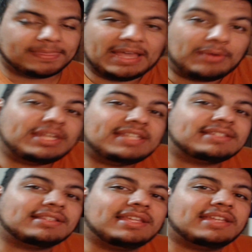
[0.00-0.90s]
Now it
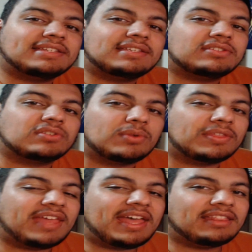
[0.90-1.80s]
is leaked, so
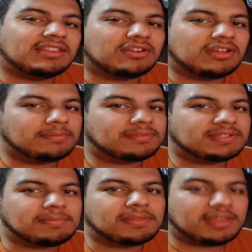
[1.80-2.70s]
with that there comes
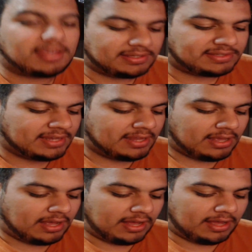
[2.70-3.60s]
some things.
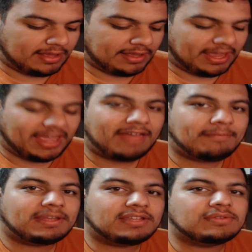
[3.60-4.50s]
I
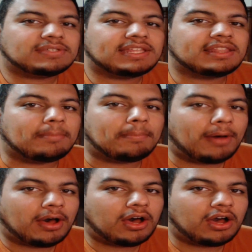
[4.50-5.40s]
have been using the
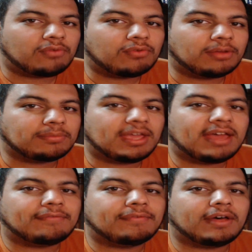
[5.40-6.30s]
Baja ROM. You
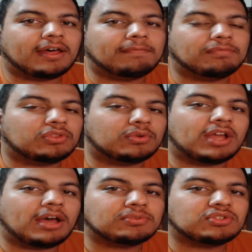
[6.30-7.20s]
have
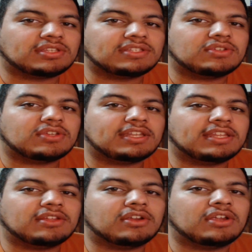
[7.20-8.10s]
three options. You can
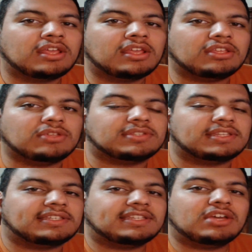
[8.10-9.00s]
either use
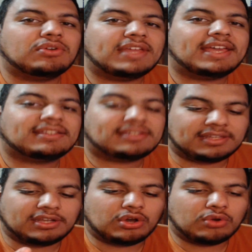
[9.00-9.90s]
a
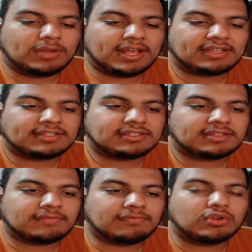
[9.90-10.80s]
deodexed, an
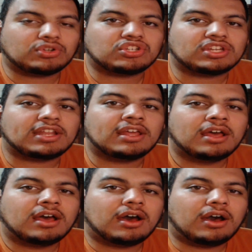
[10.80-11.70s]
odexed version
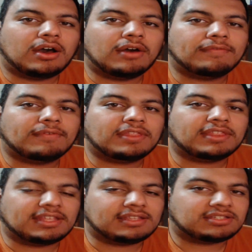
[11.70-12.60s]
of
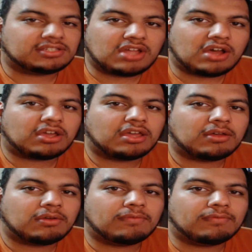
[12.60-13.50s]
the stock
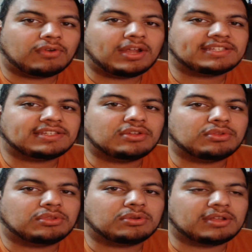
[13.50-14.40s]
Verizon
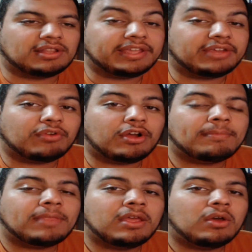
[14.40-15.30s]
Note 3 leak
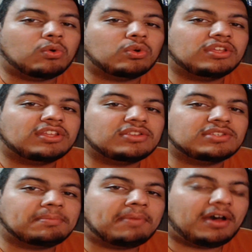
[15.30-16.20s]
ROM, or you can
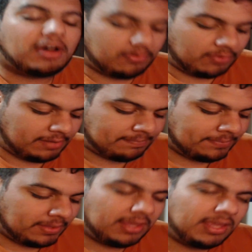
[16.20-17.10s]
use a Baja
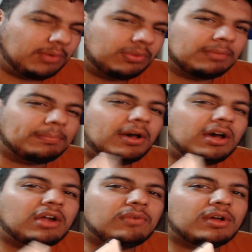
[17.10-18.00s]
ROM. And with the
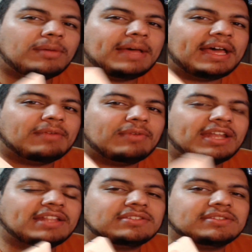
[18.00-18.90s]
Baja ROM, I
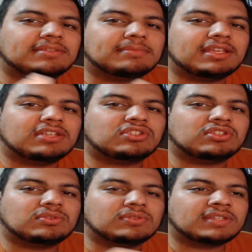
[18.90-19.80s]
ran into some
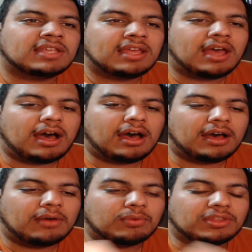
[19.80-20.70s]
issues
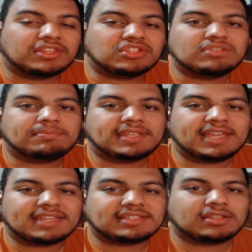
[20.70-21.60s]
with the
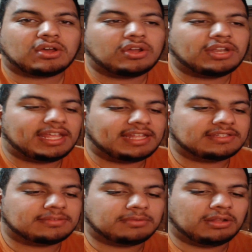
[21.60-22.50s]
GPS on
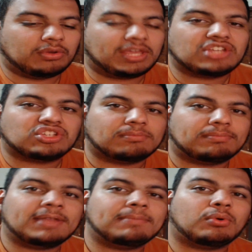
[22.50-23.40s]
its
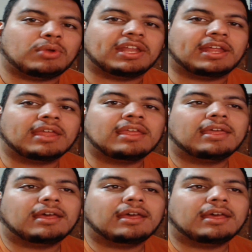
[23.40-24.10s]
location pinpointing.